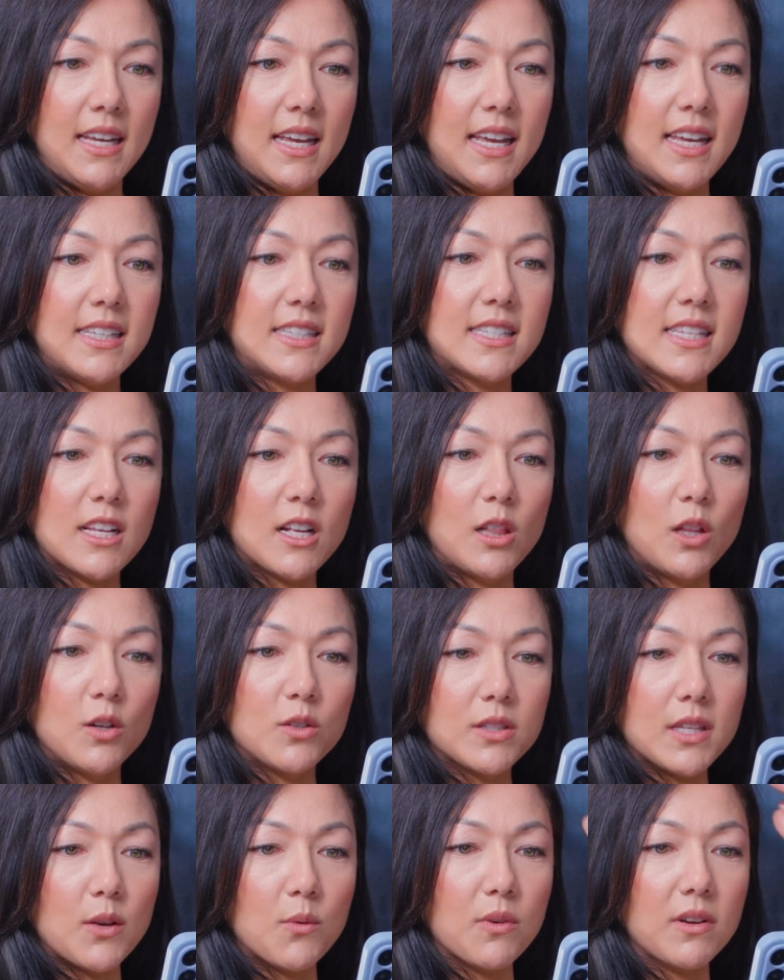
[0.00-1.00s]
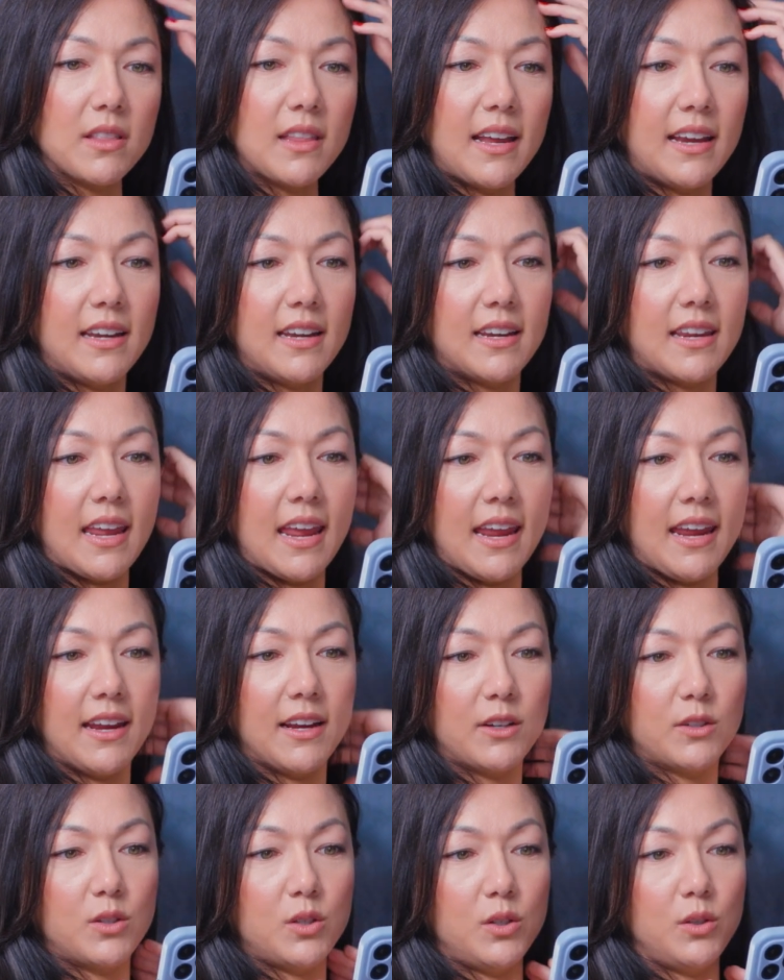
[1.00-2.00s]
It's closely related
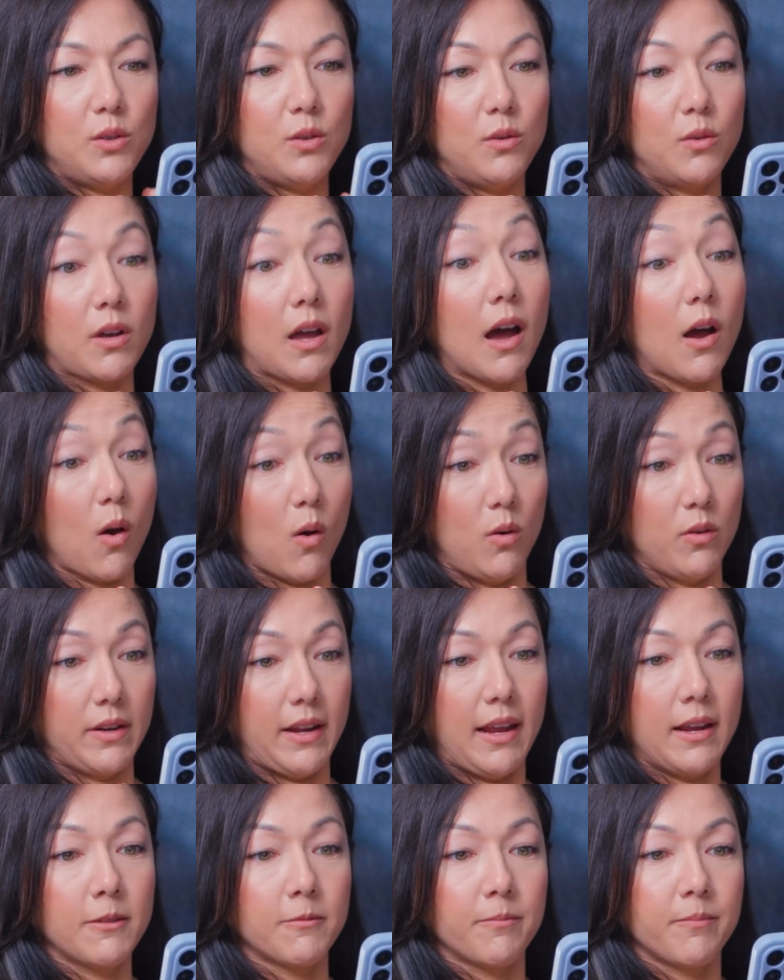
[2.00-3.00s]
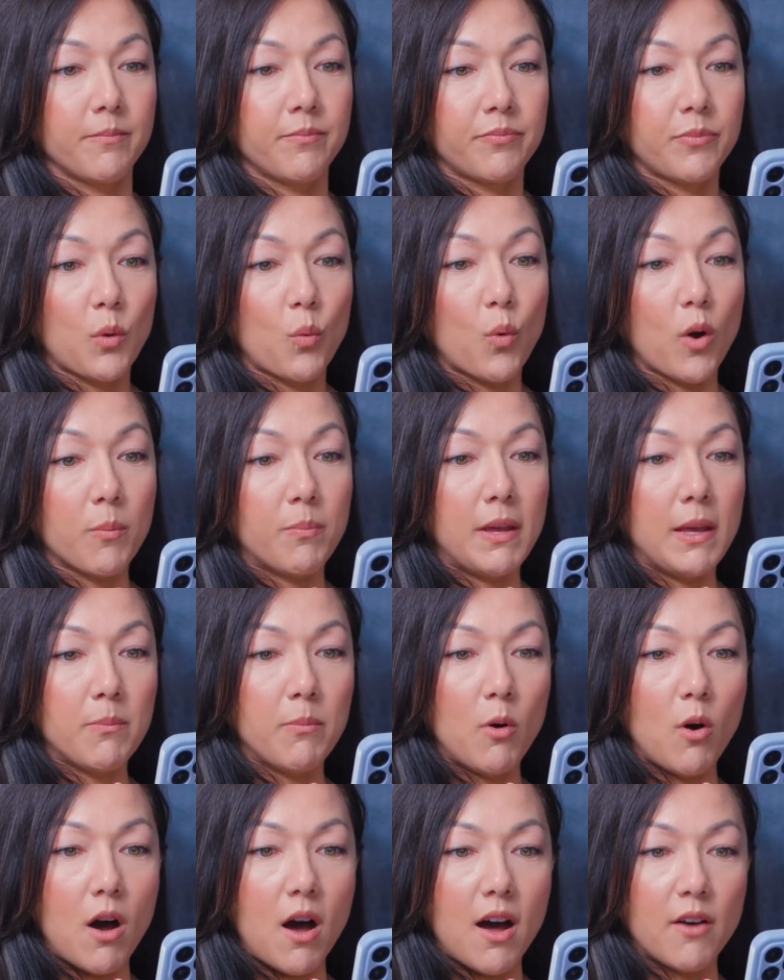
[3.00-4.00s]
kink to cuckolding, where
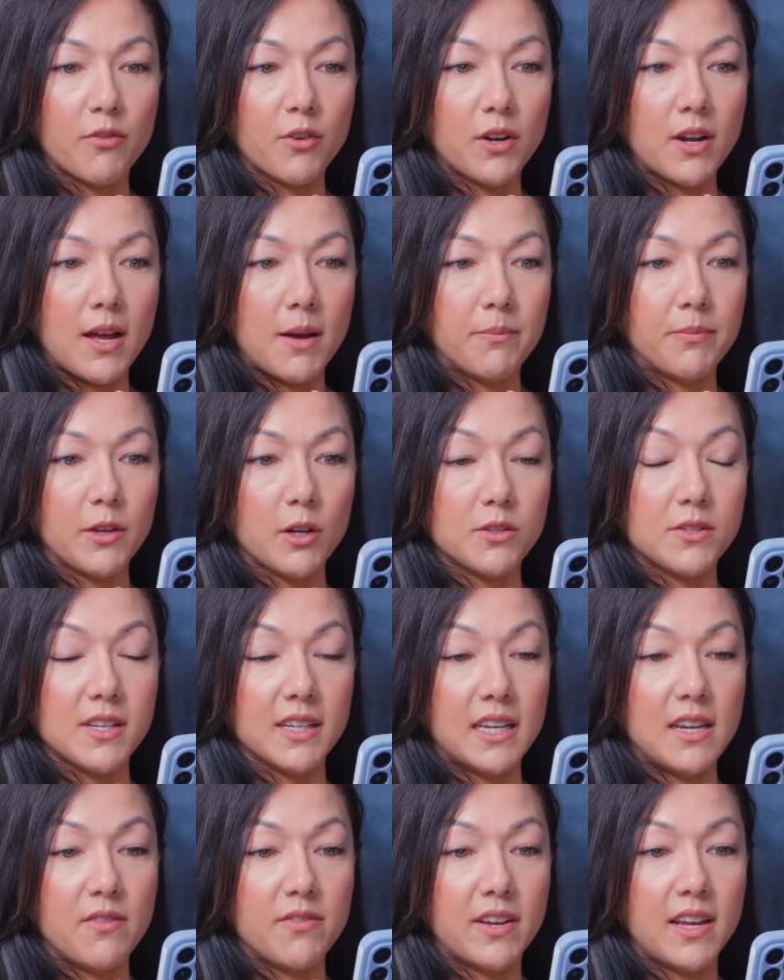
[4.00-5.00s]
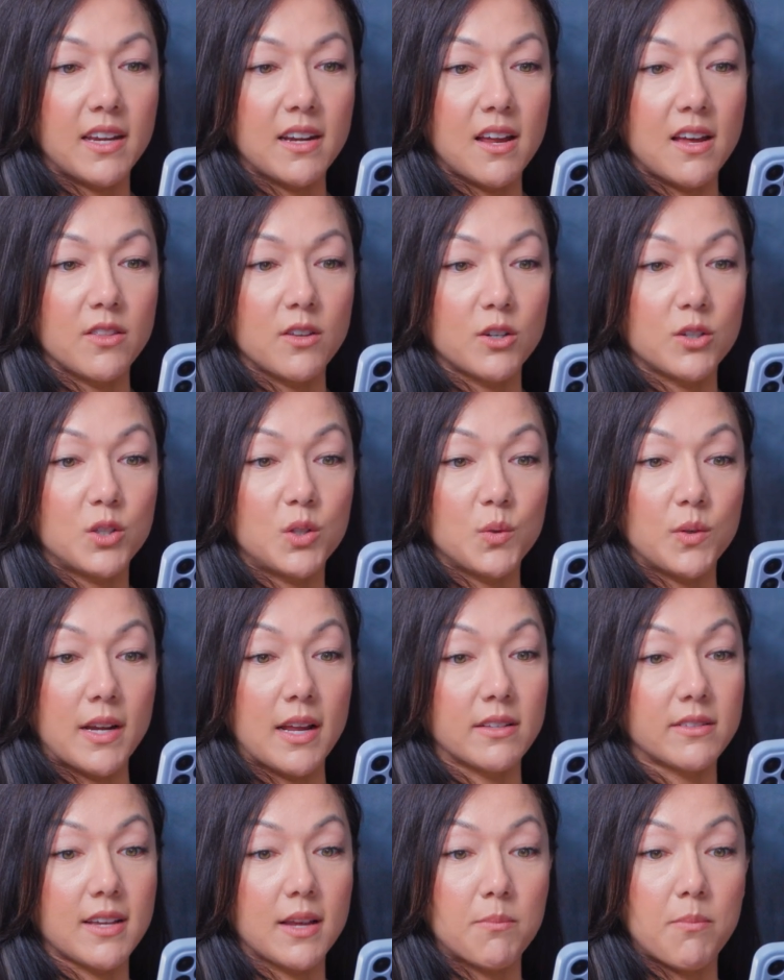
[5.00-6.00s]
people offered up their significant others to
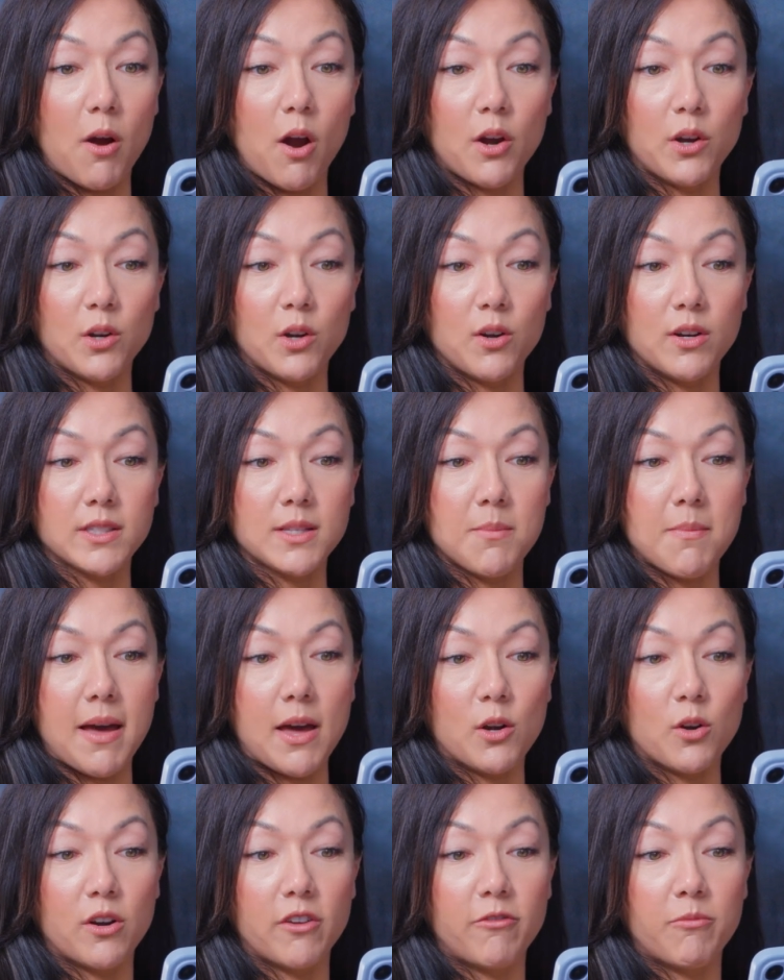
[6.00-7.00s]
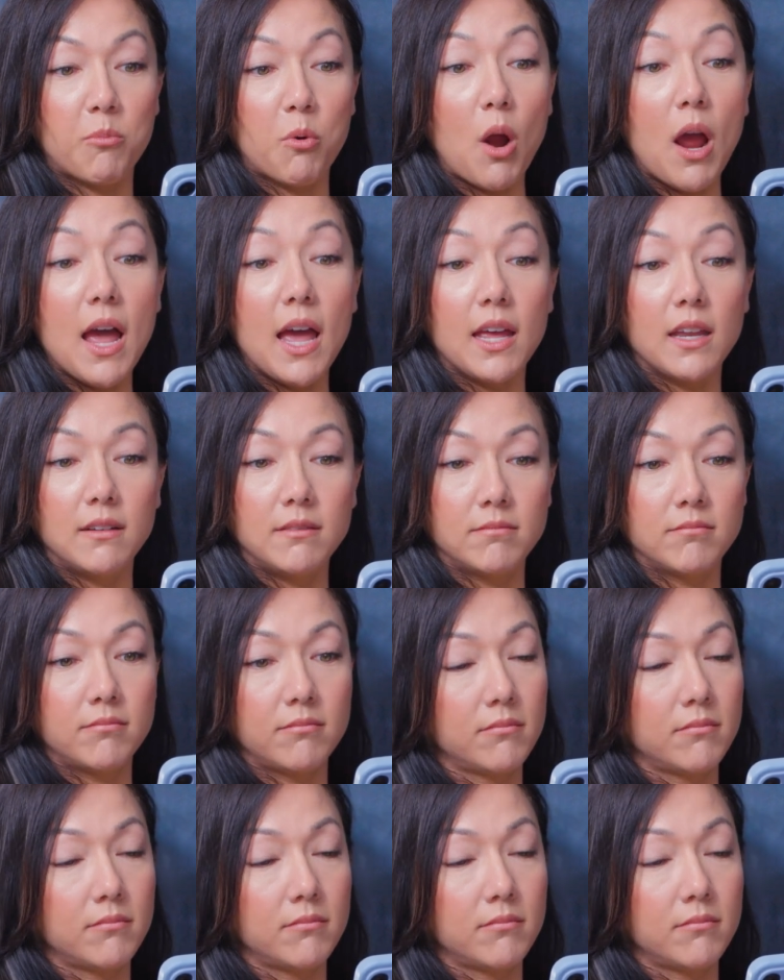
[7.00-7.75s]
an outside partner as a matter of pride.